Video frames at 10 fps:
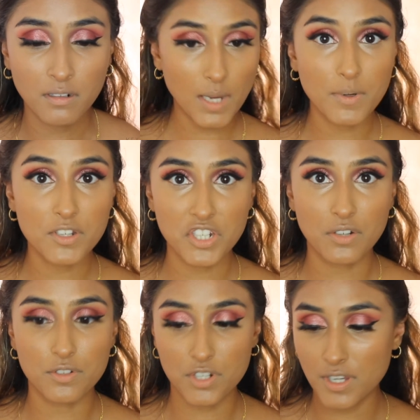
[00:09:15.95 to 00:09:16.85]
I'm legit
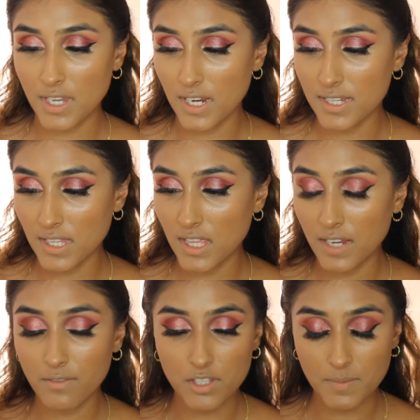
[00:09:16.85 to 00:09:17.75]
not joking, guys. I think
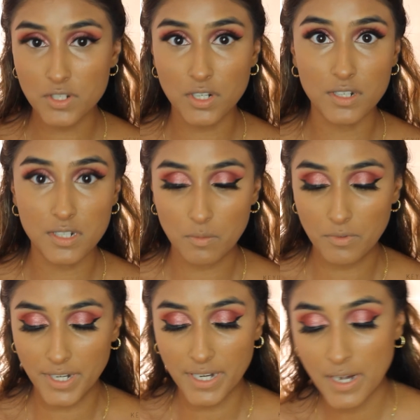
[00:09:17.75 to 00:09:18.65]
I've lost my Charlotte
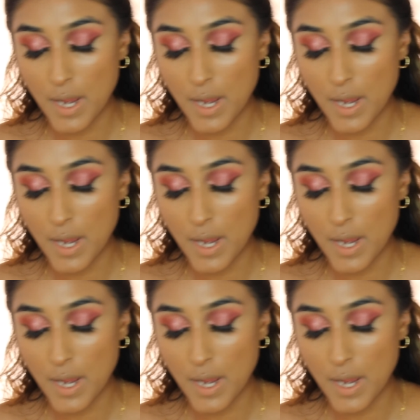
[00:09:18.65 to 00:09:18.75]
Tilbury.